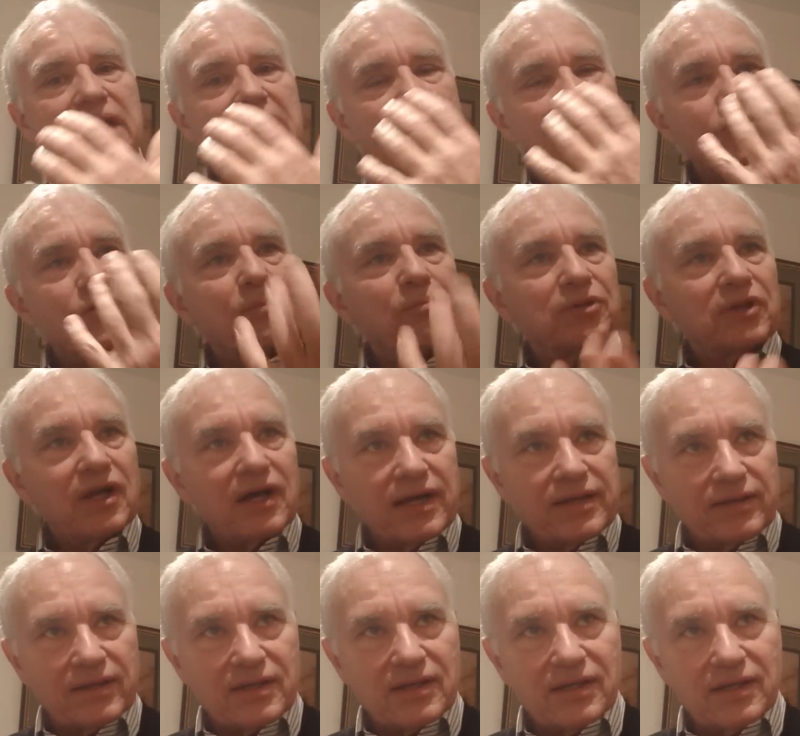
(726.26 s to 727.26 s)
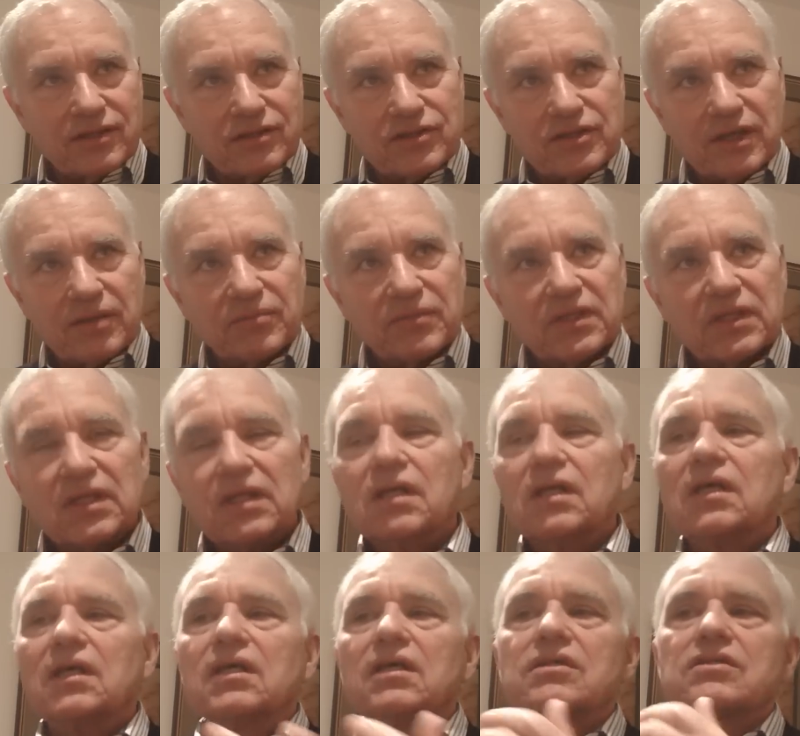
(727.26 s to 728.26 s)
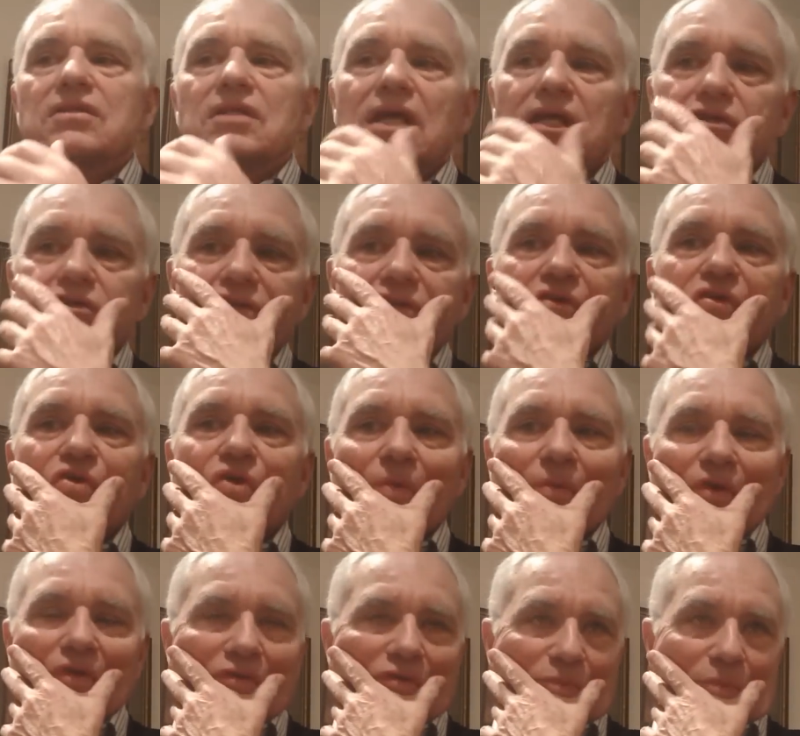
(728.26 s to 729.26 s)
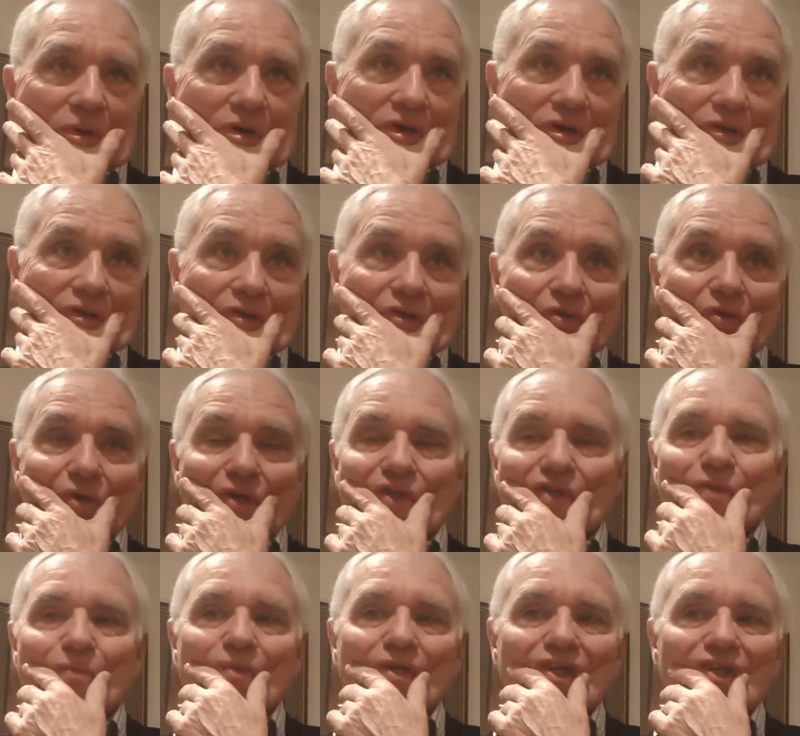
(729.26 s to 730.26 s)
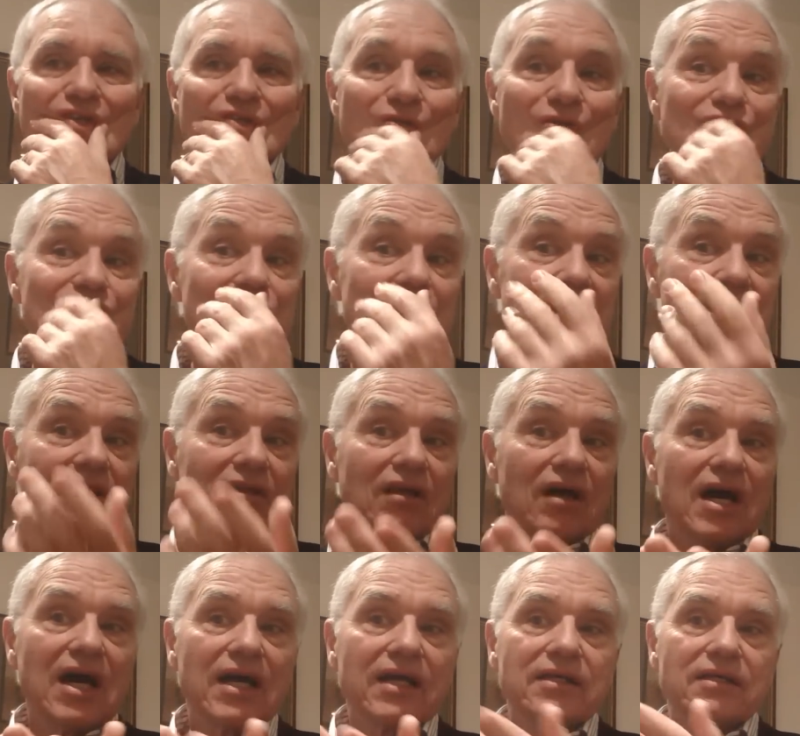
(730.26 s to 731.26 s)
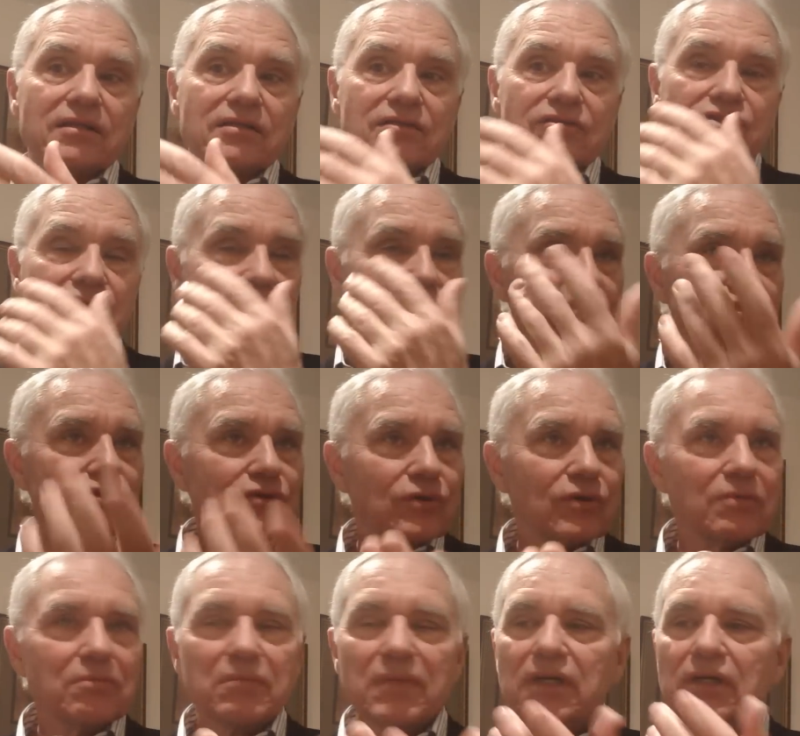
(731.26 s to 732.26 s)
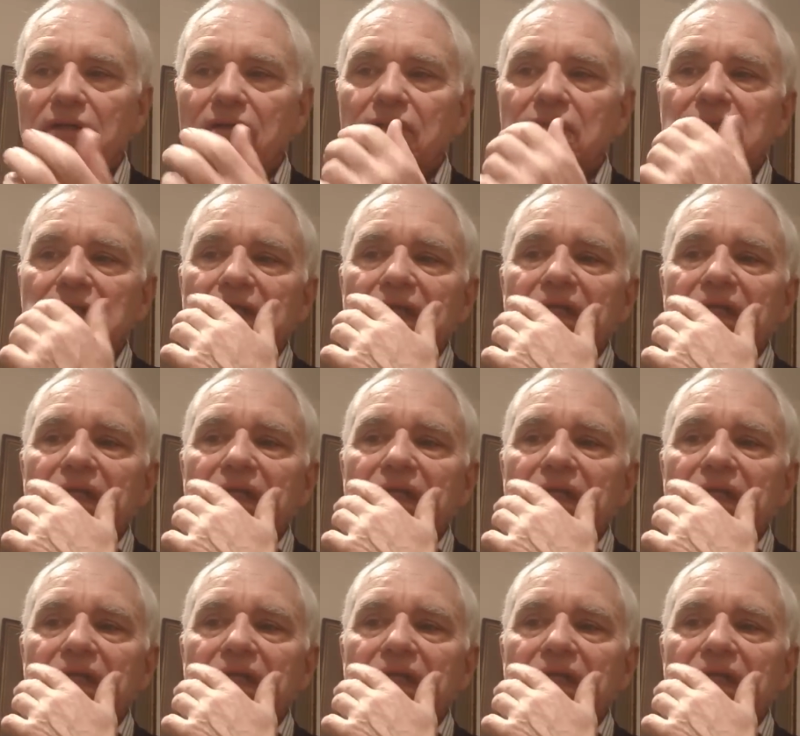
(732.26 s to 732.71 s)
how to apply the concept. So that's the normative part of the course. It begins with John Locke and John Stuart Mill,